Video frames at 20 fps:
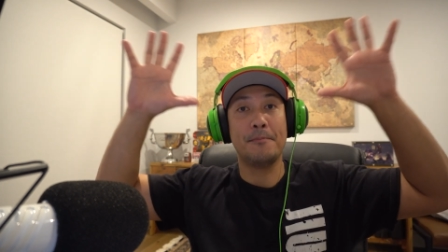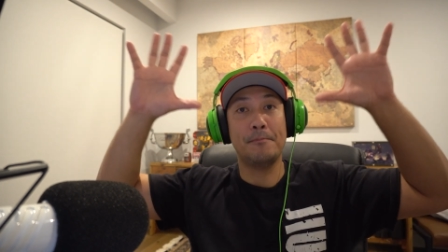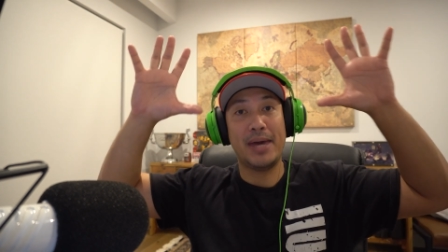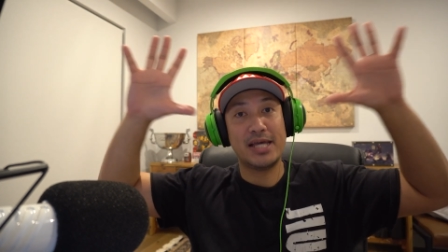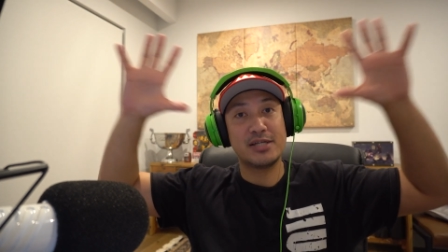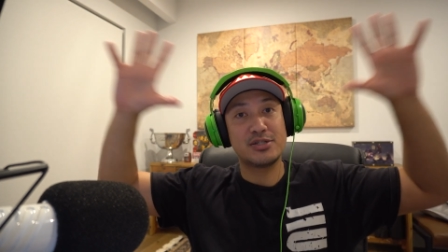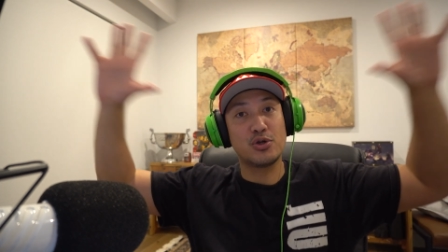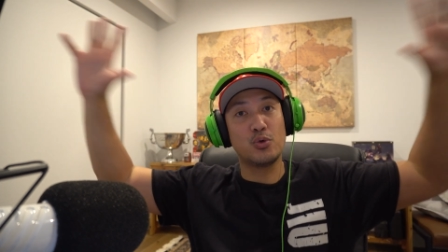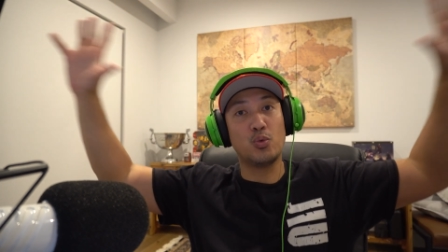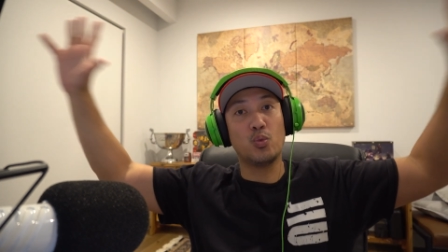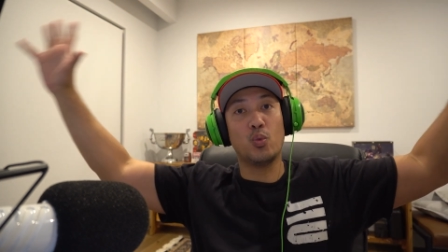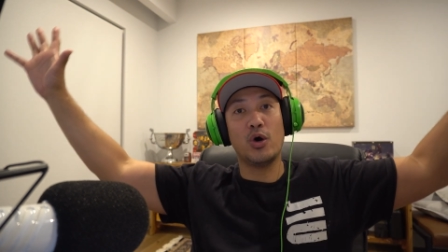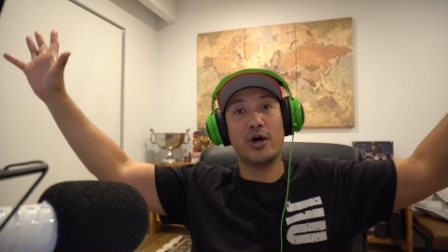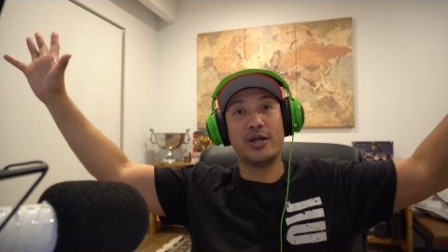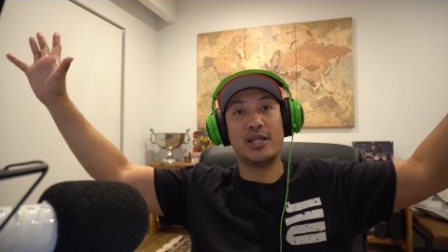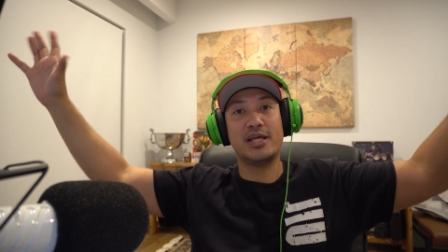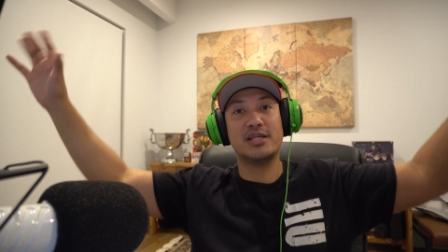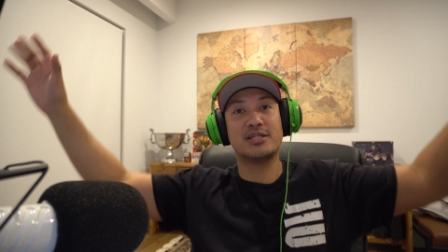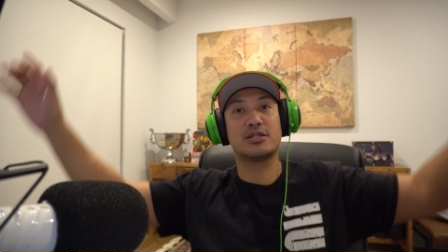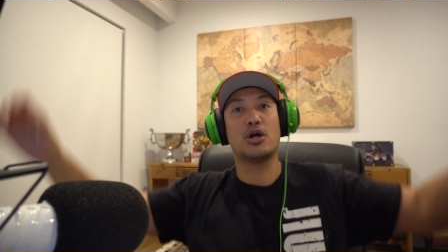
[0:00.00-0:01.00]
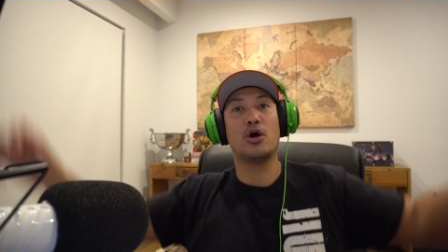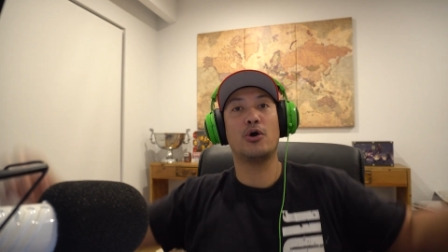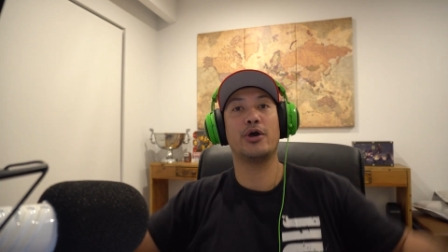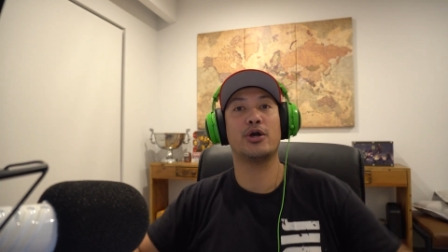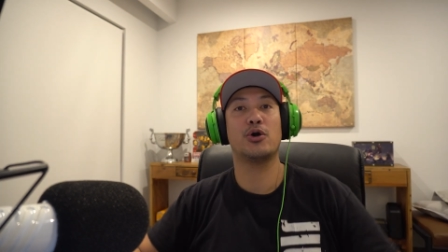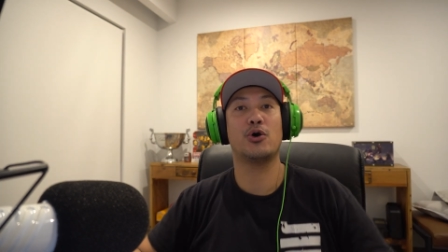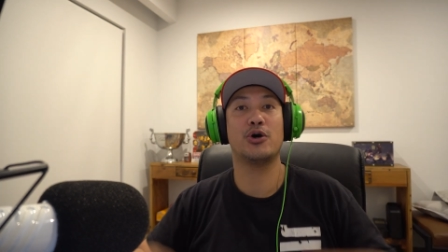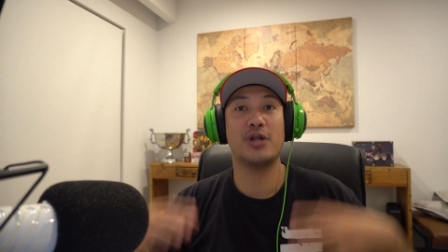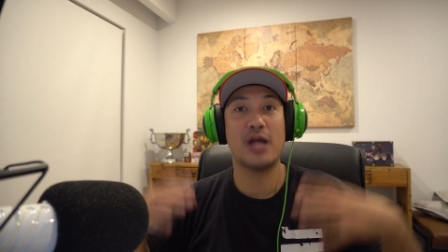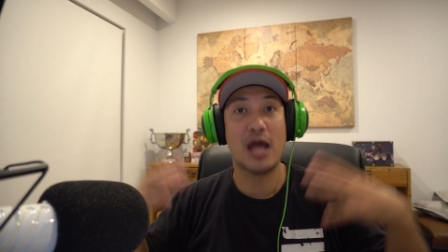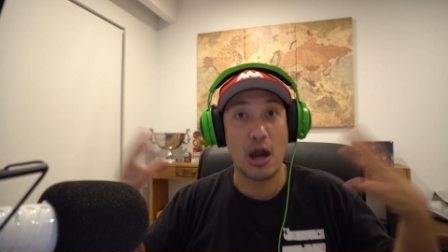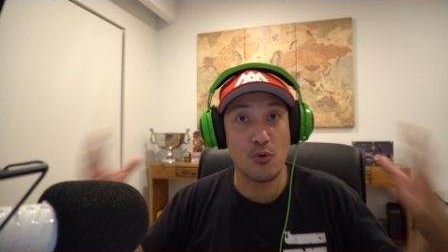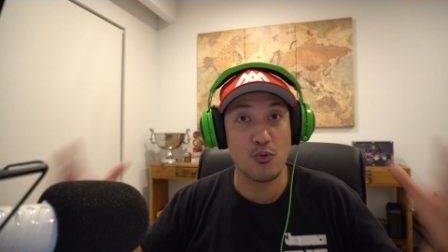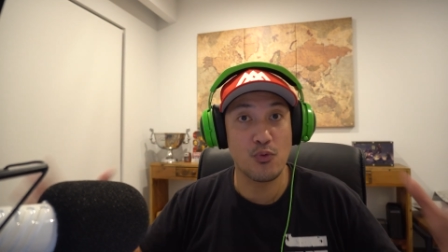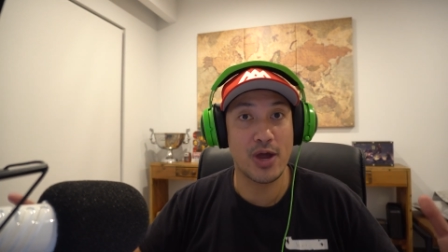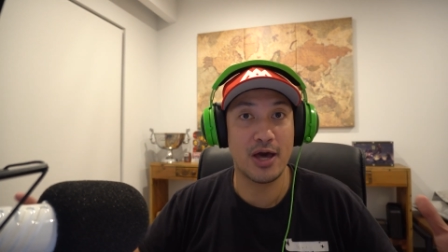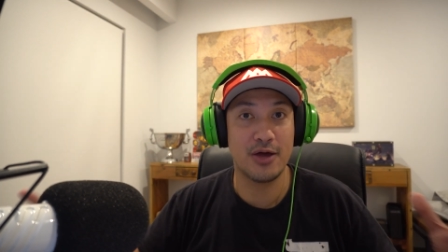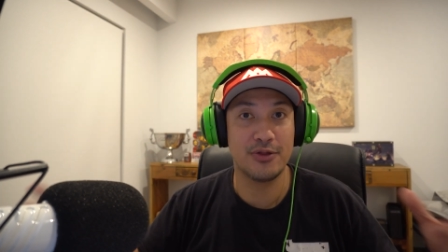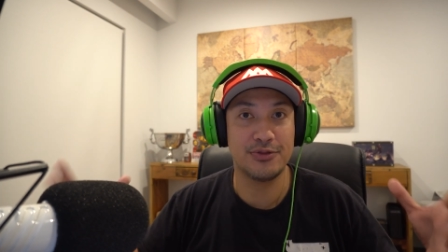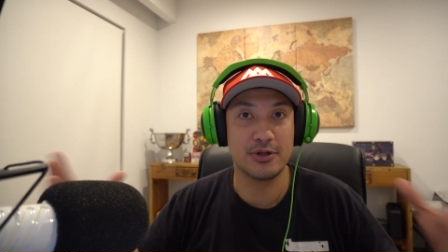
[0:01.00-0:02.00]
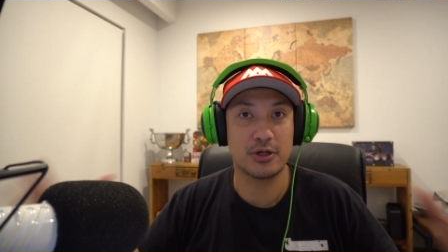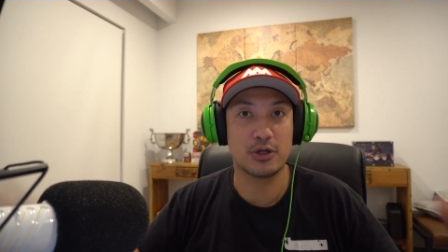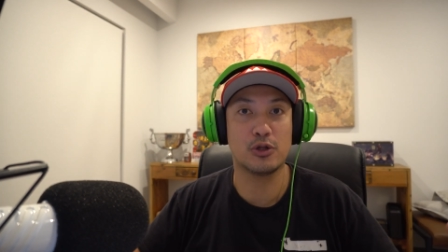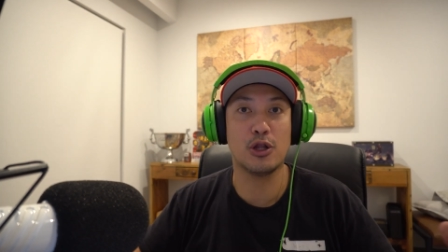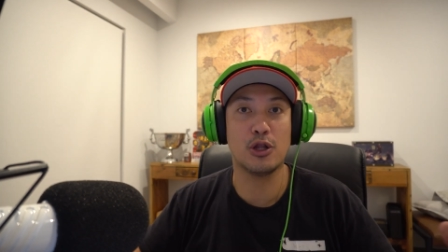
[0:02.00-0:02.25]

based on what is going on around the